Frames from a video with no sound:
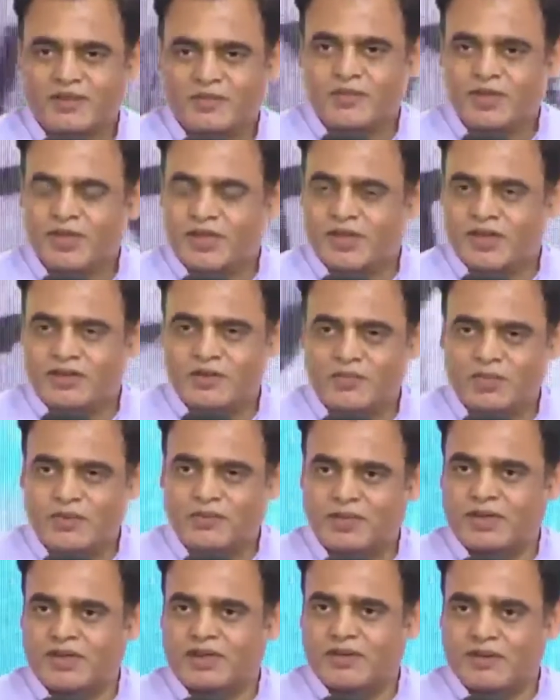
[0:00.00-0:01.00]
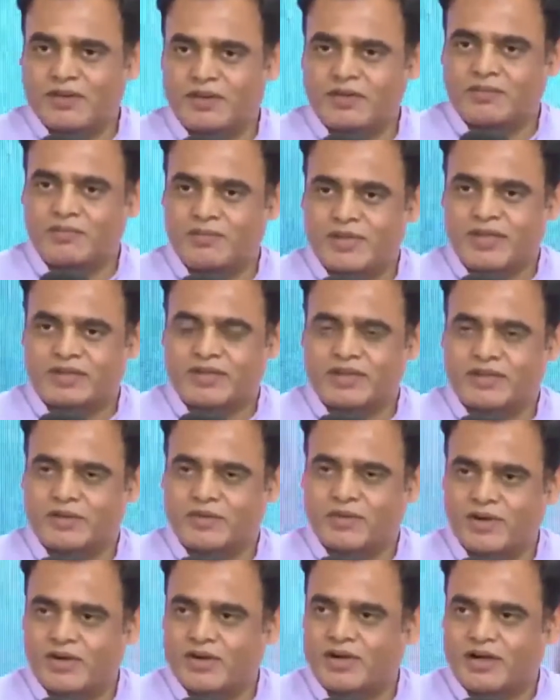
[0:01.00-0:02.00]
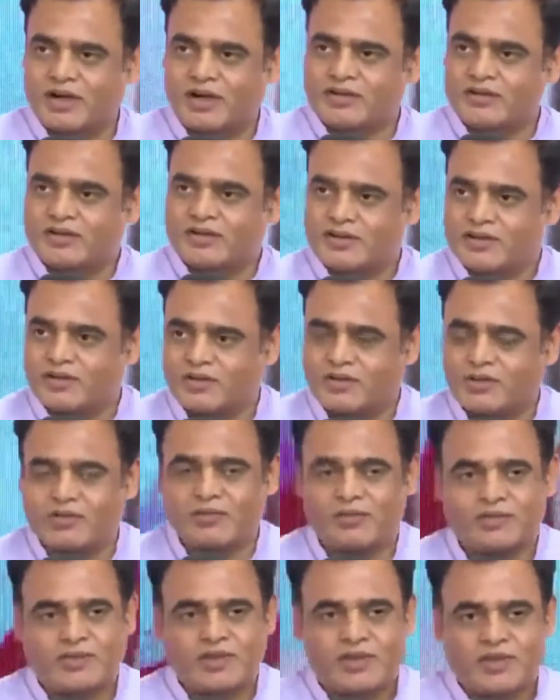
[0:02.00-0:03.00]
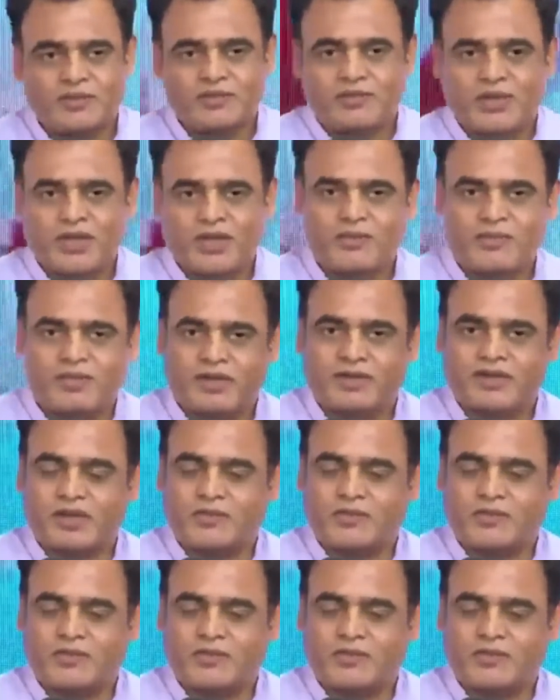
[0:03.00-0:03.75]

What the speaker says: We need to be the best in the world, not just, you know, being best